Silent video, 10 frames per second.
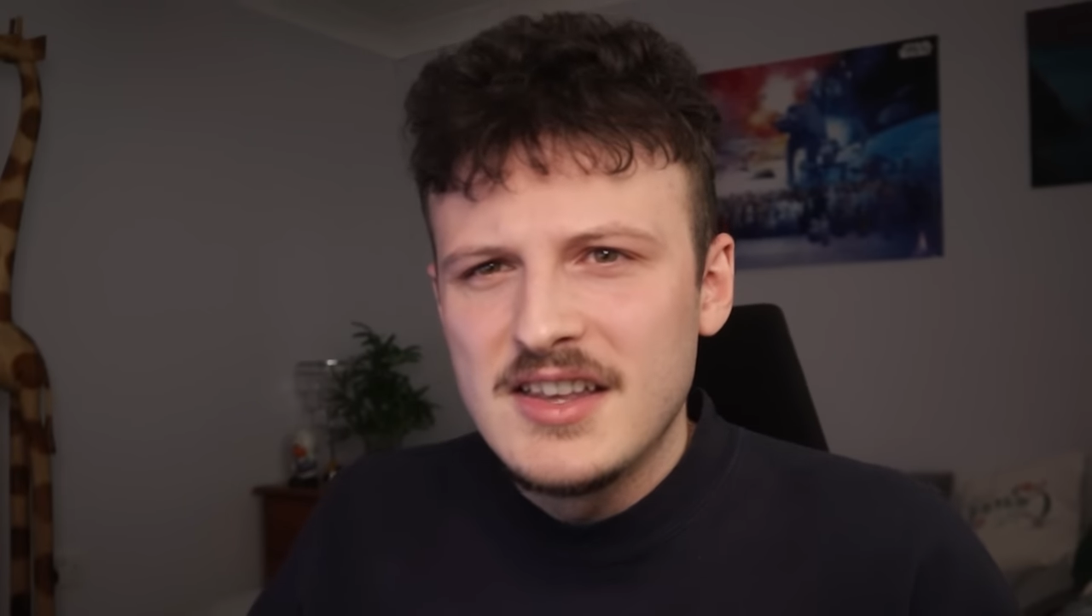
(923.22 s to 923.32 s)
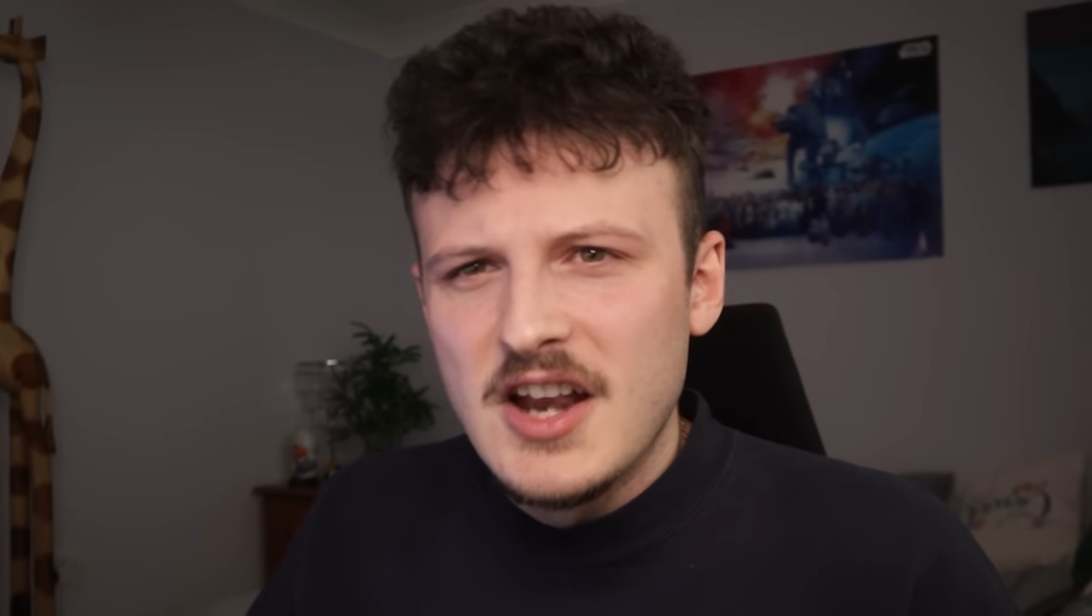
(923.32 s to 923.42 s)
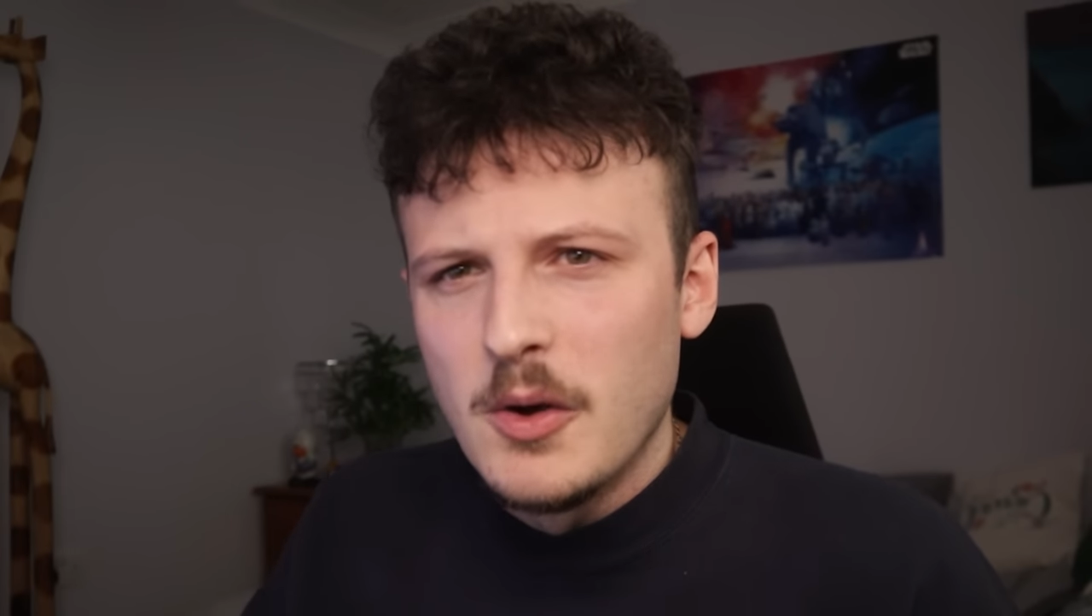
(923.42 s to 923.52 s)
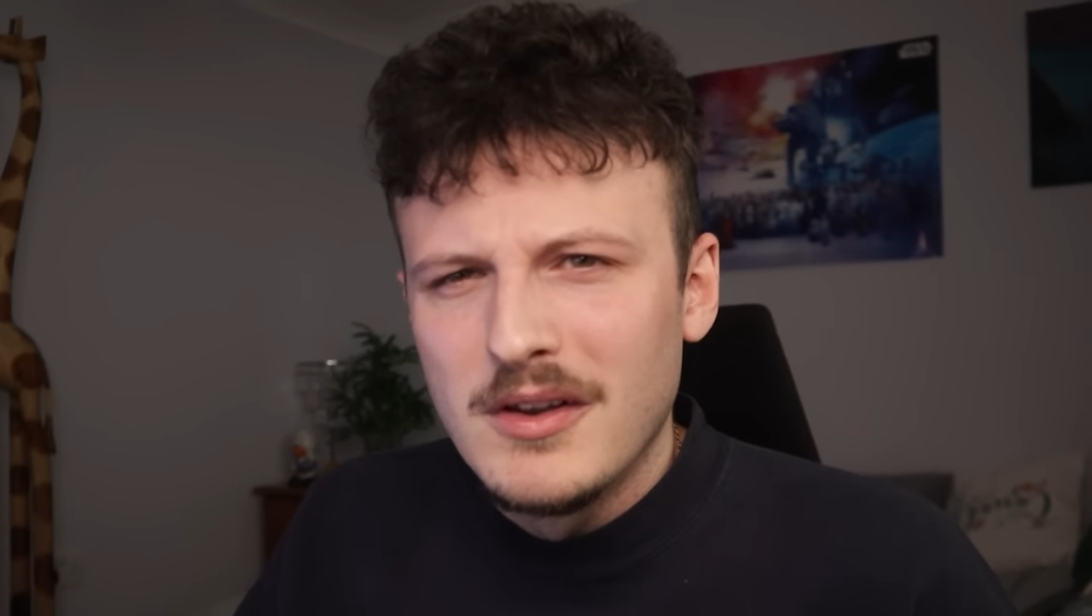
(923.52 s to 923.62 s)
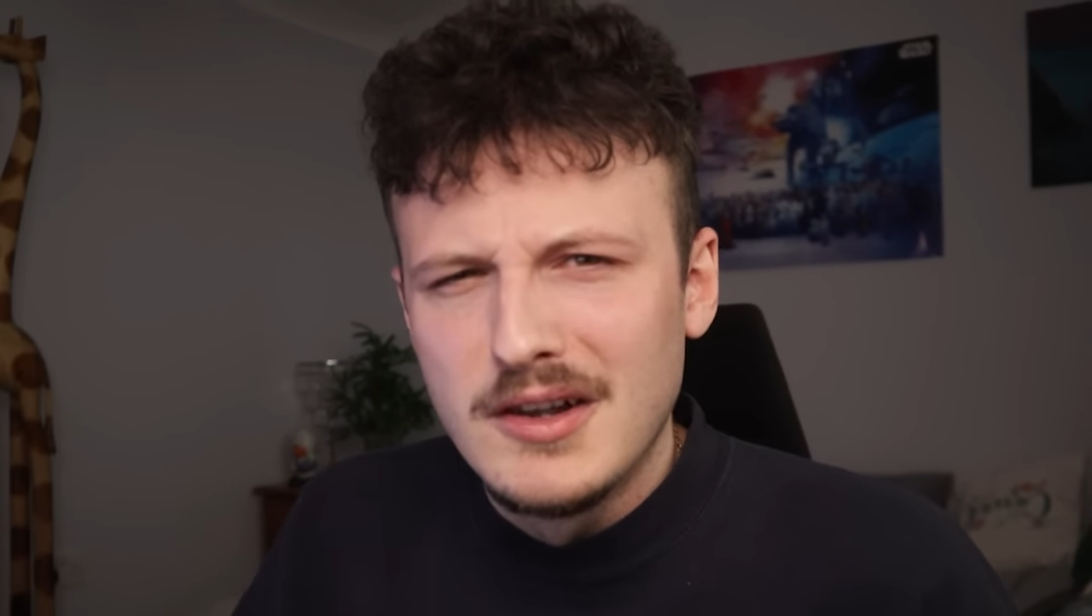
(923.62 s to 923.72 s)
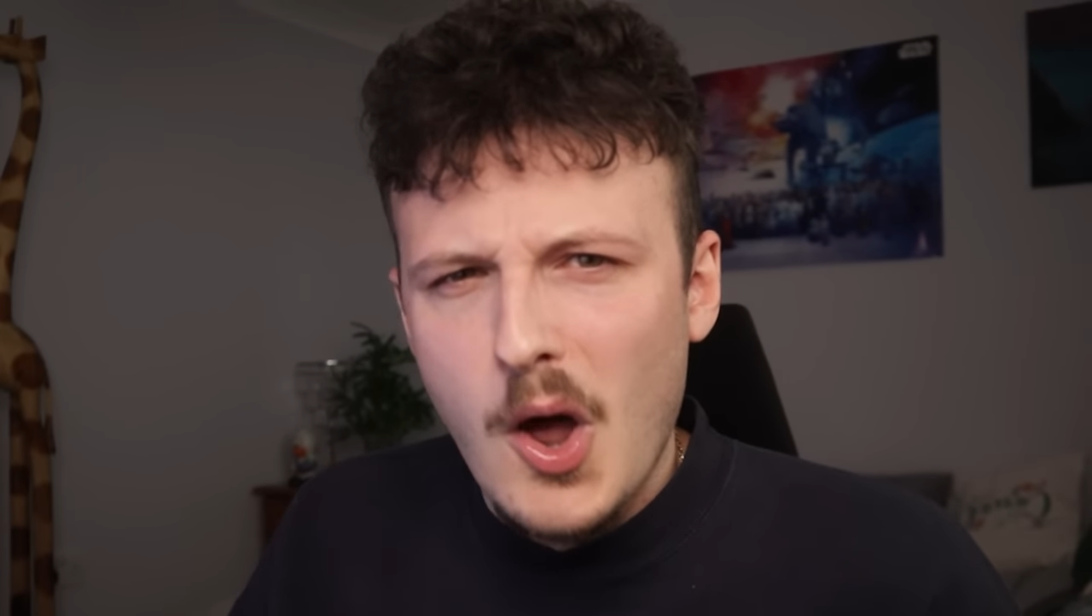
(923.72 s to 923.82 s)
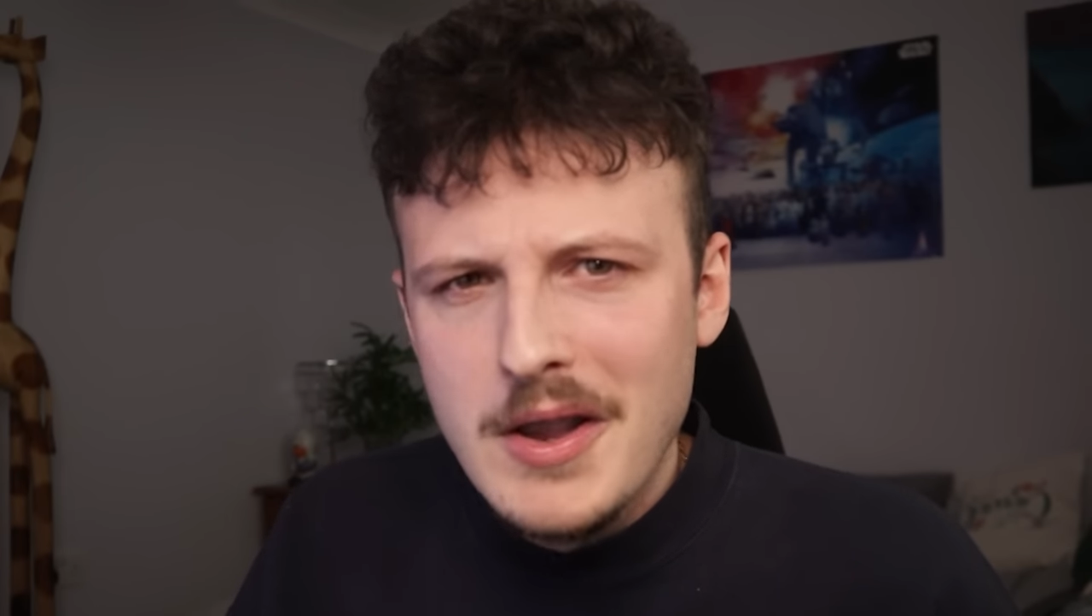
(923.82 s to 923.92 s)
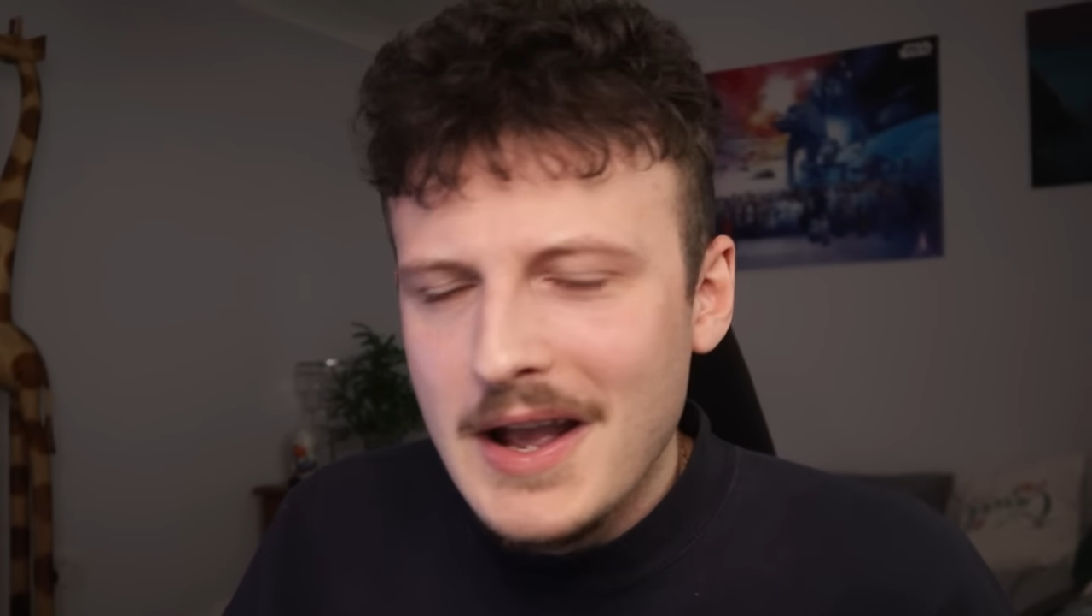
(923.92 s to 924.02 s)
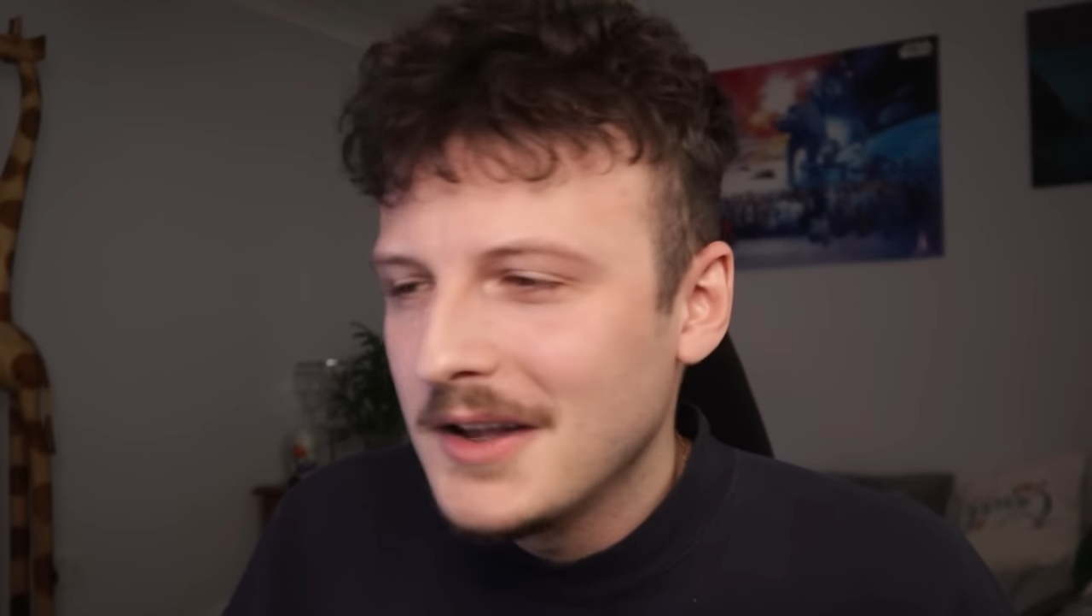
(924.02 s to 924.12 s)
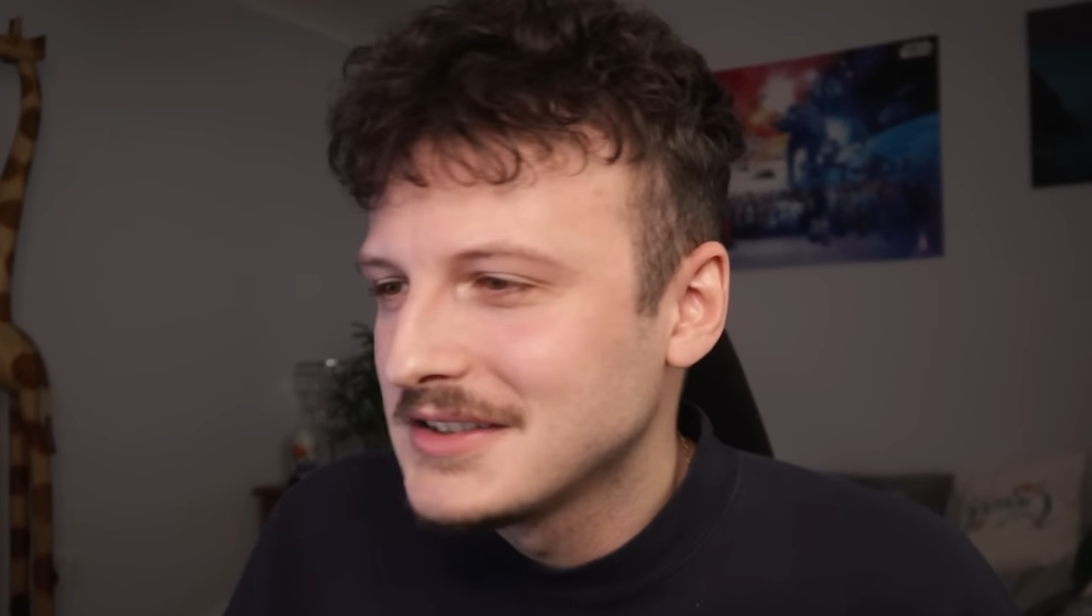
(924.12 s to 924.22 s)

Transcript: you know, lawyer